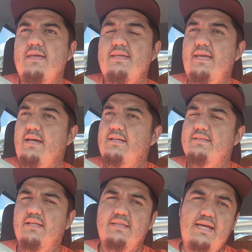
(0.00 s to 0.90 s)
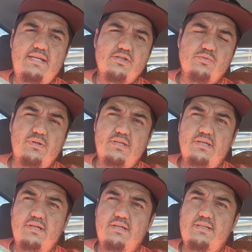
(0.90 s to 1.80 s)
yeah, the light is really
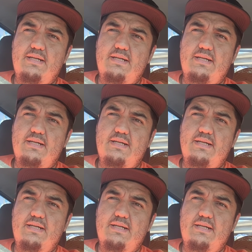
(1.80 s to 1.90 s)
good.